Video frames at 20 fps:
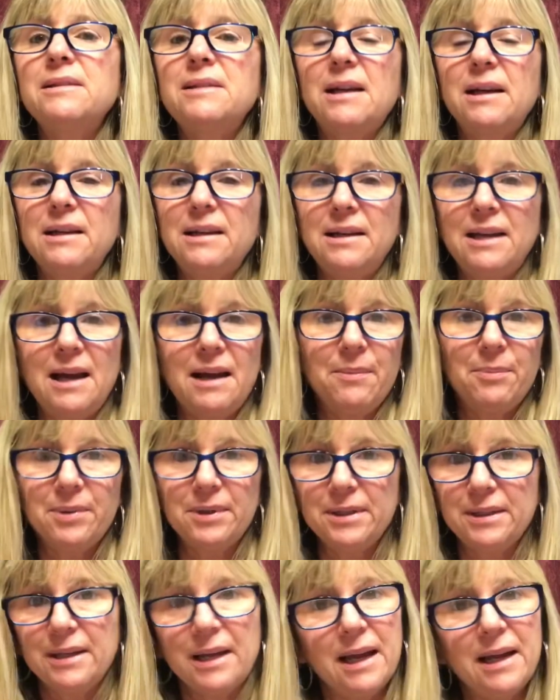that can
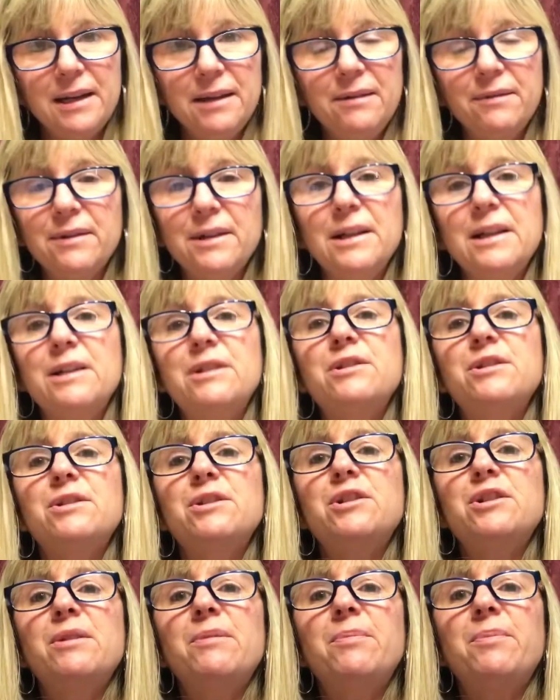happen in any
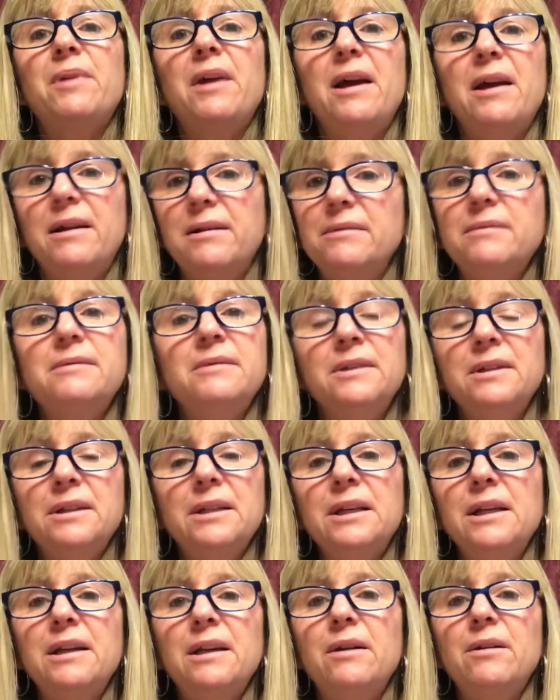relationship that,
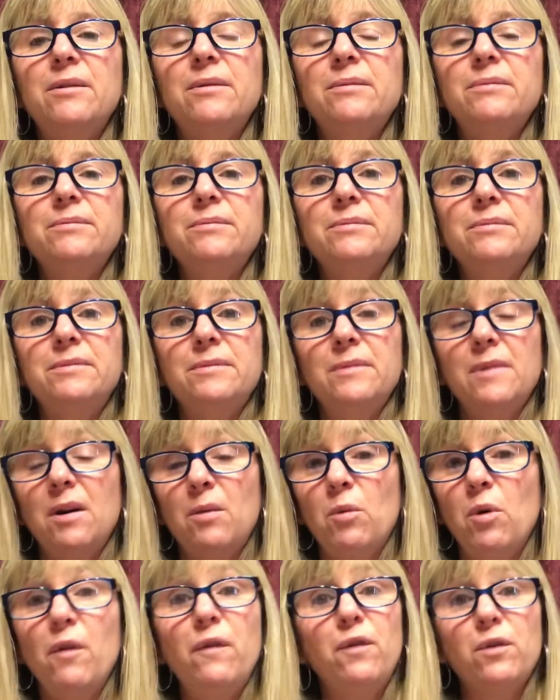
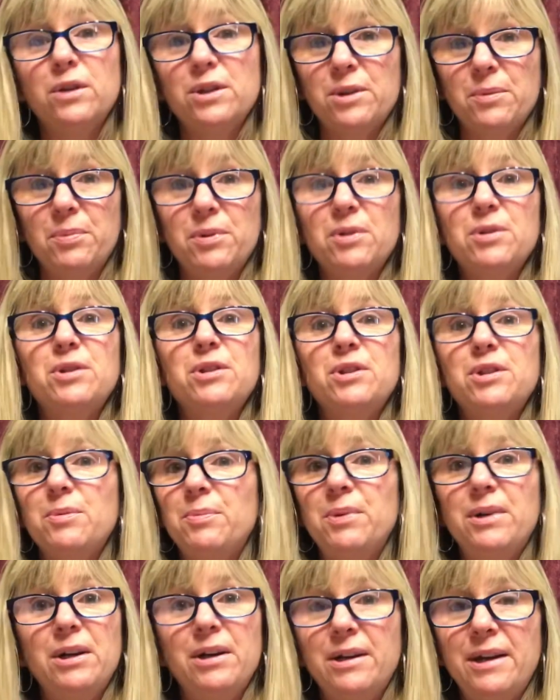will force a person to
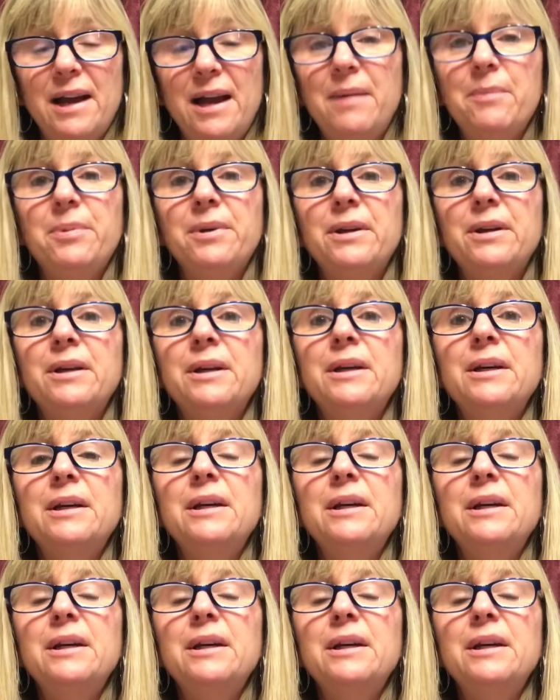be unhappy.